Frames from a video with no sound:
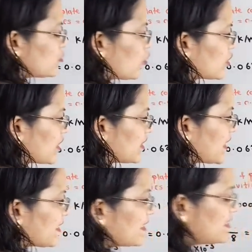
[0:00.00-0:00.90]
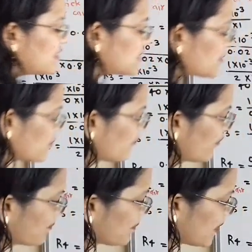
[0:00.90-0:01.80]
total thickness is given
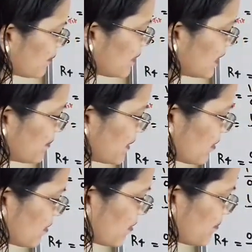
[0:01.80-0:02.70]
50 millimeter,